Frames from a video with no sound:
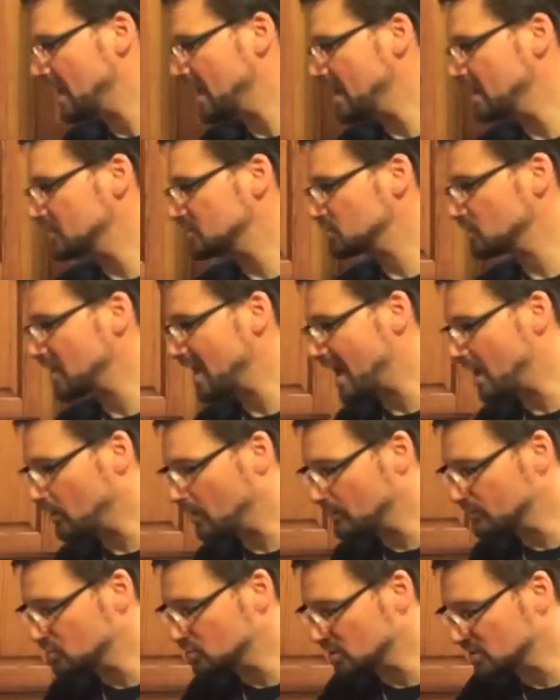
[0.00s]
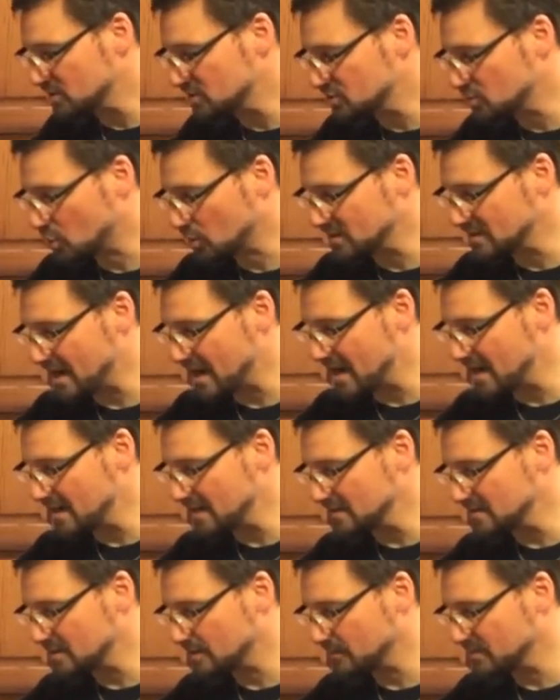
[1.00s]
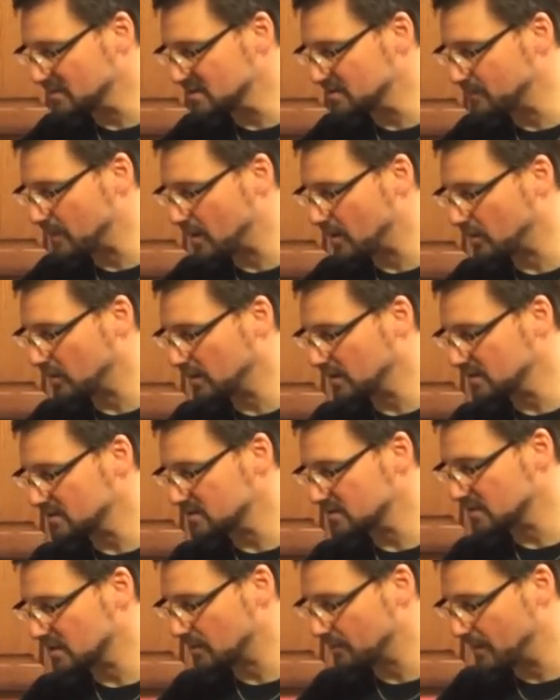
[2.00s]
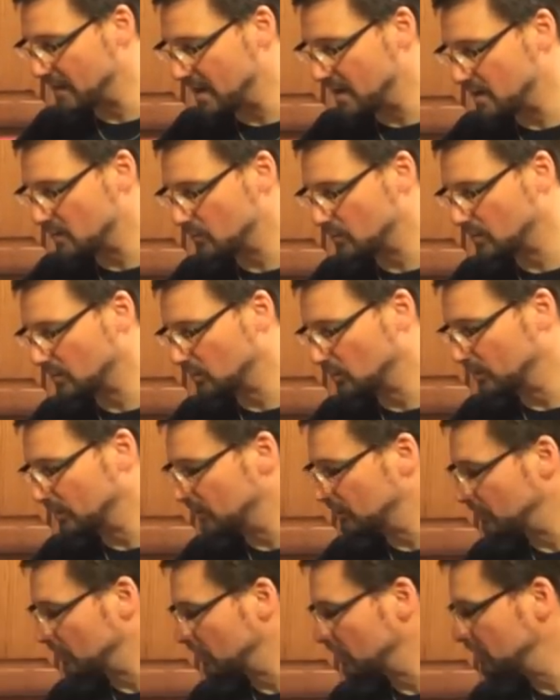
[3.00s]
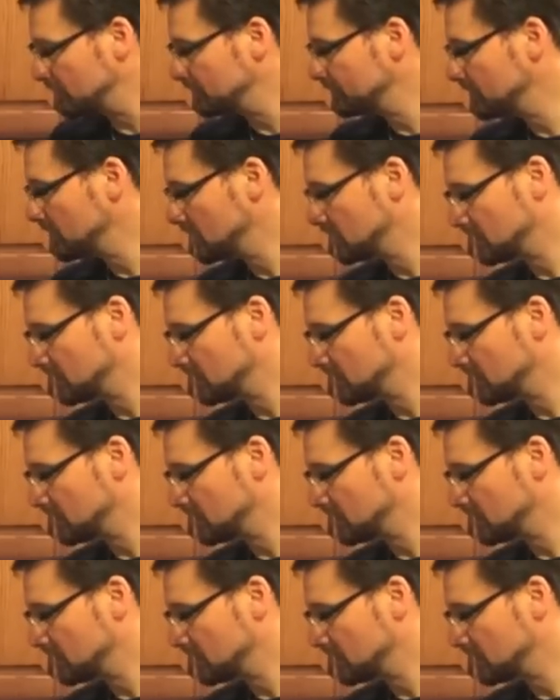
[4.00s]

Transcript: And so now I'm just sauteing some asparagus in a pan with a little bit of butter,